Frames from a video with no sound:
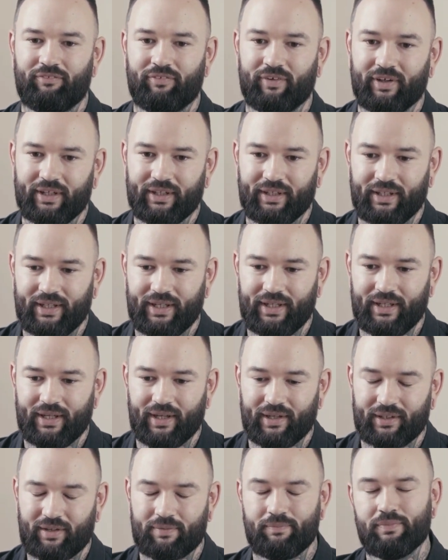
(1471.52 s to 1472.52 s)

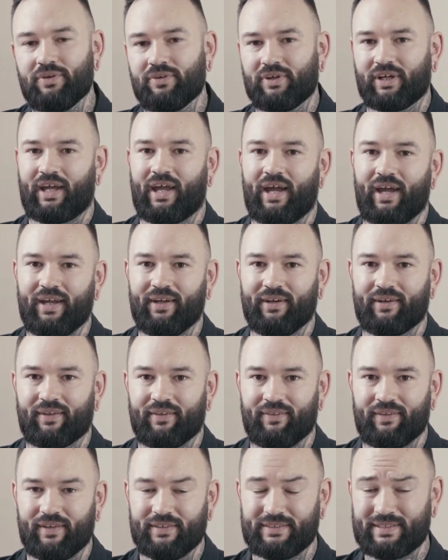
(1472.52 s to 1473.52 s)
really communicate
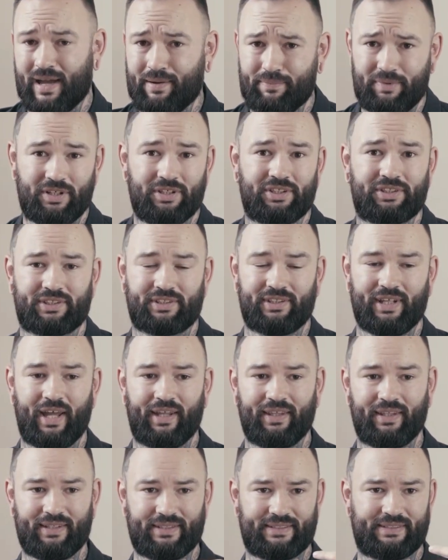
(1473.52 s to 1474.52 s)
the damage
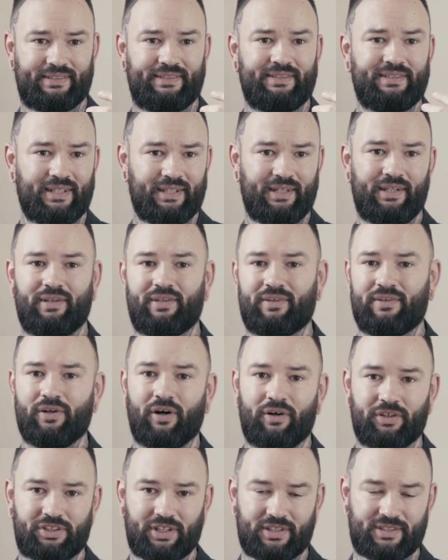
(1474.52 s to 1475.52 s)
that this did,
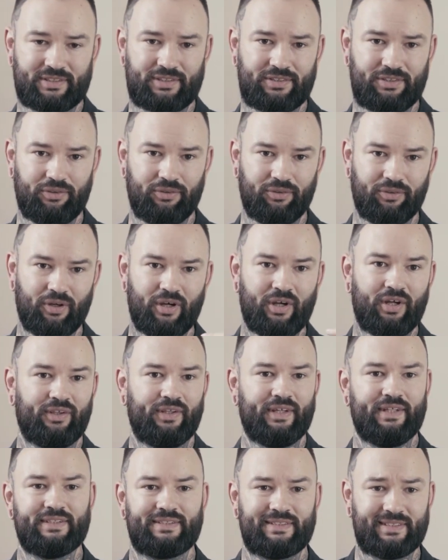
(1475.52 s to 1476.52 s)
not just to
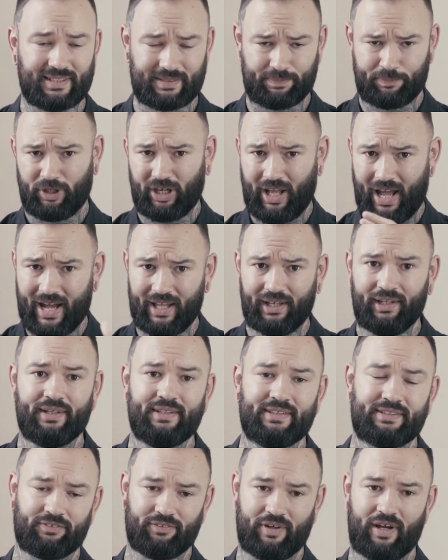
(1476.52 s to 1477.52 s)
these disparate
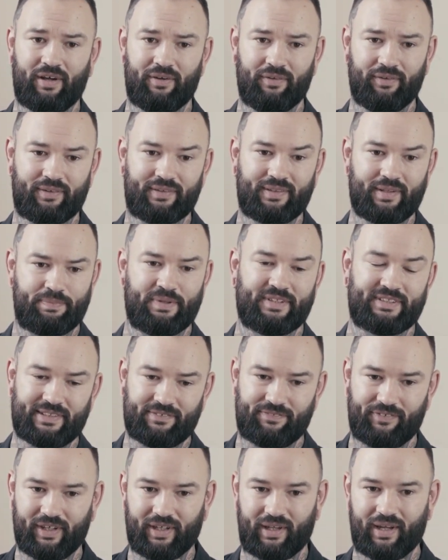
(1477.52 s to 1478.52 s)
islands around the
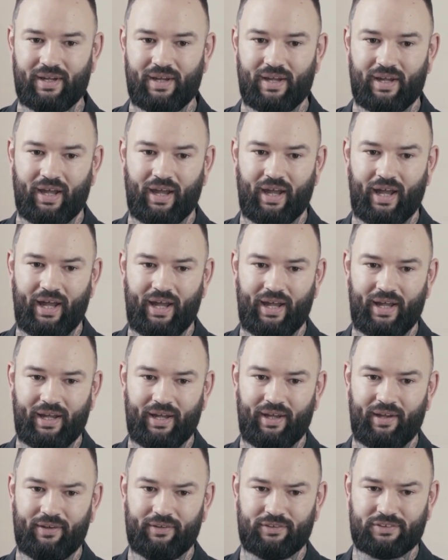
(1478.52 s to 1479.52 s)
Pacific,
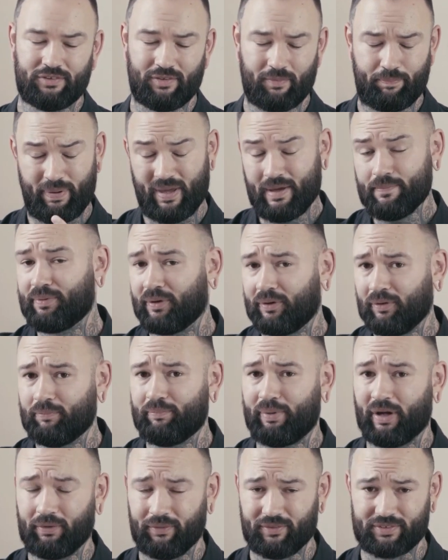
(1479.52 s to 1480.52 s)
to the people,
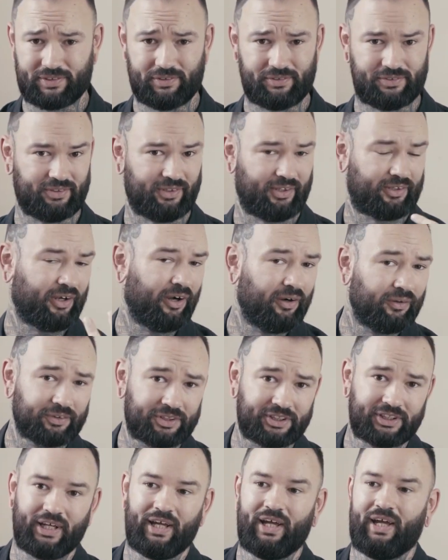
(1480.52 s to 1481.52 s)
but also to the
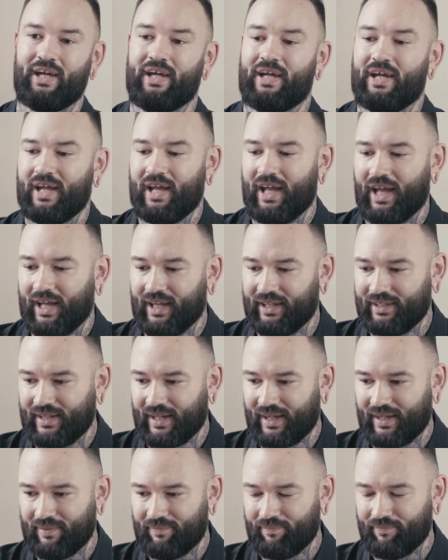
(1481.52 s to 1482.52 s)
culture.
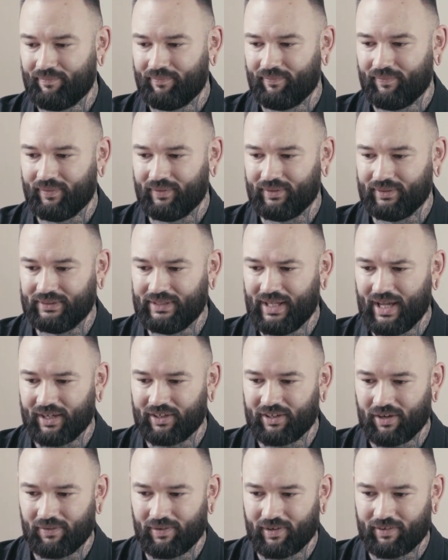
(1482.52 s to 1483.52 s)
And yeah,
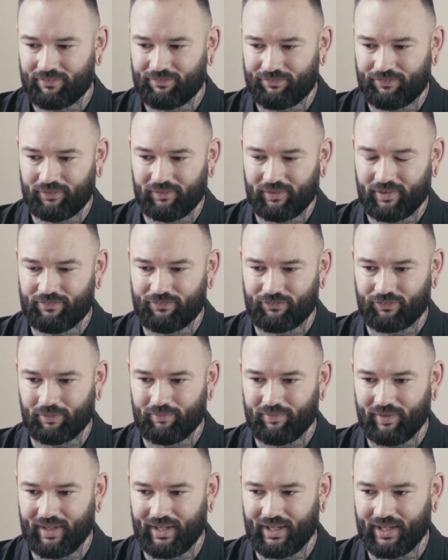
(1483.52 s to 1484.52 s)
going forward
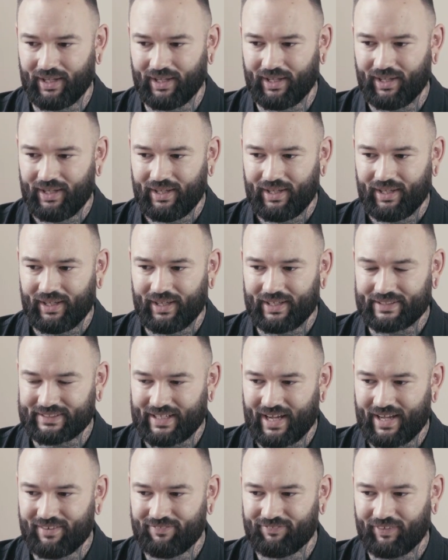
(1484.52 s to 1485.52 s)
from there, it's
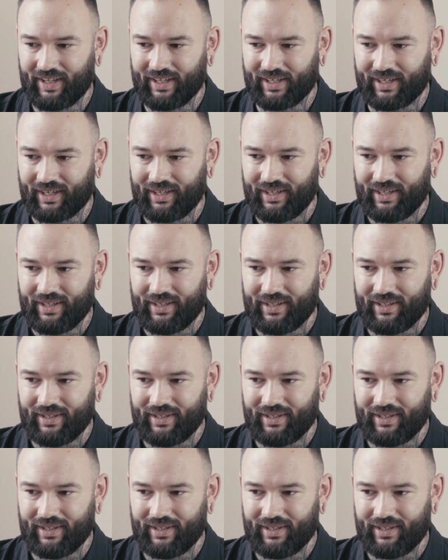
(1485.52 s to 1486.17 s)
kind of like